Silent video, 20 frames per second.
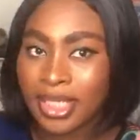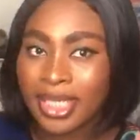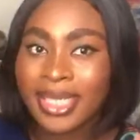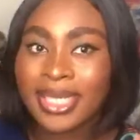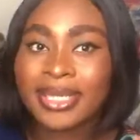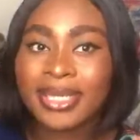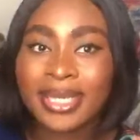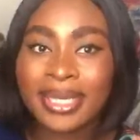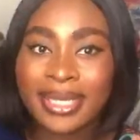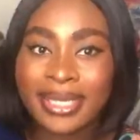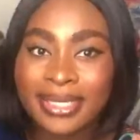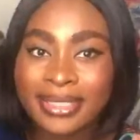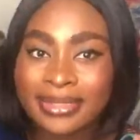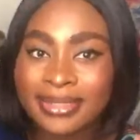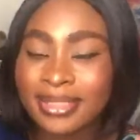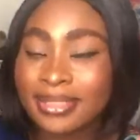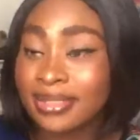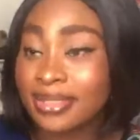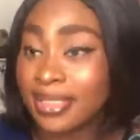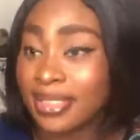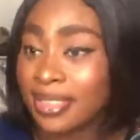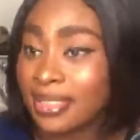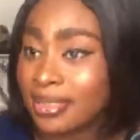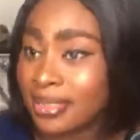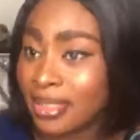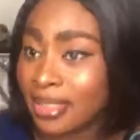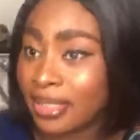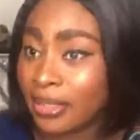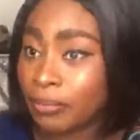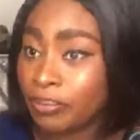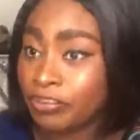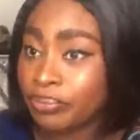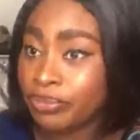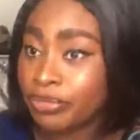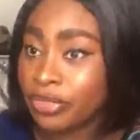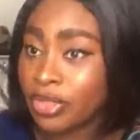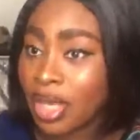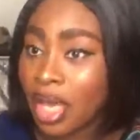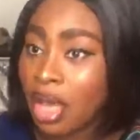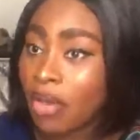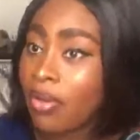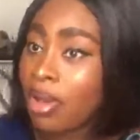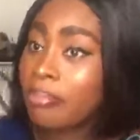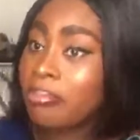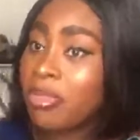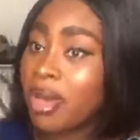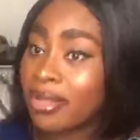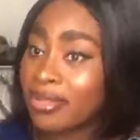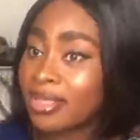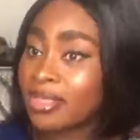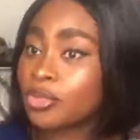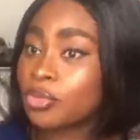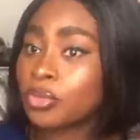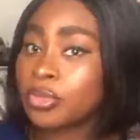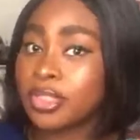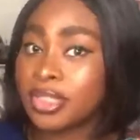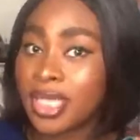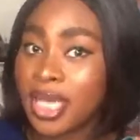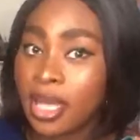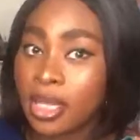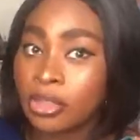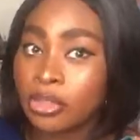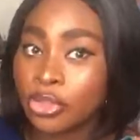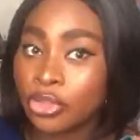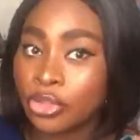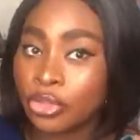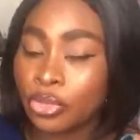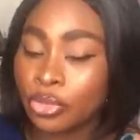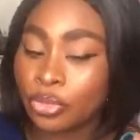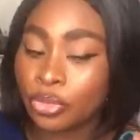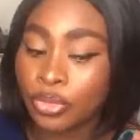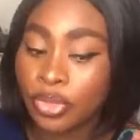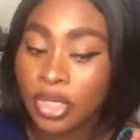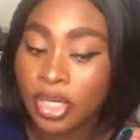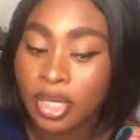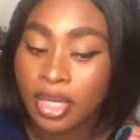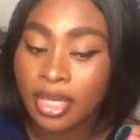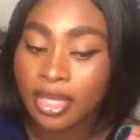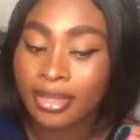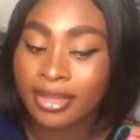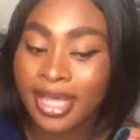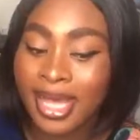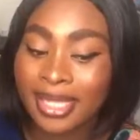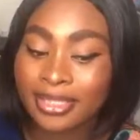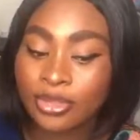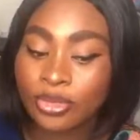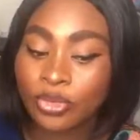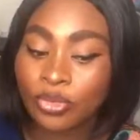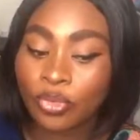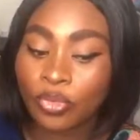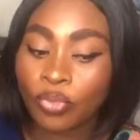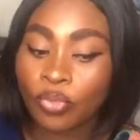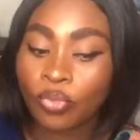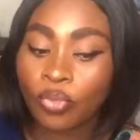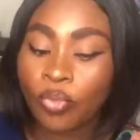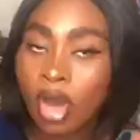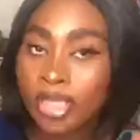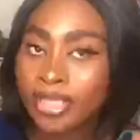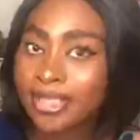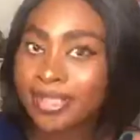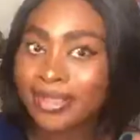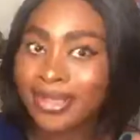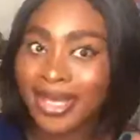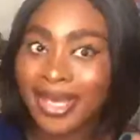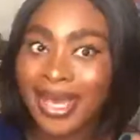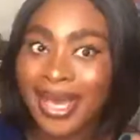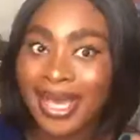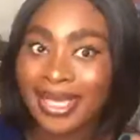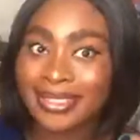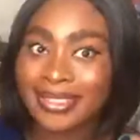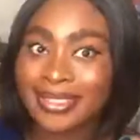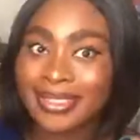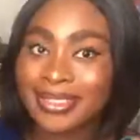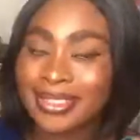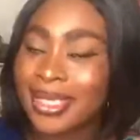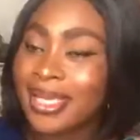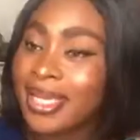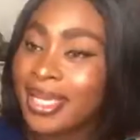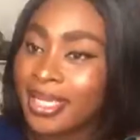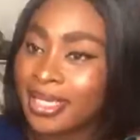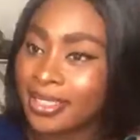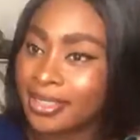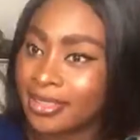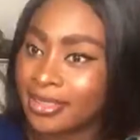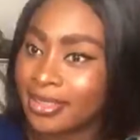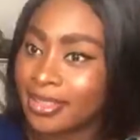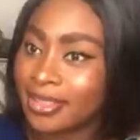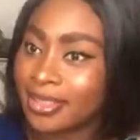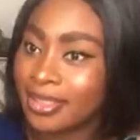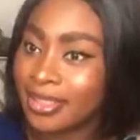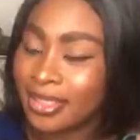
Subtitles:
It isn't easy. Our mothers will tell you that what we are seeing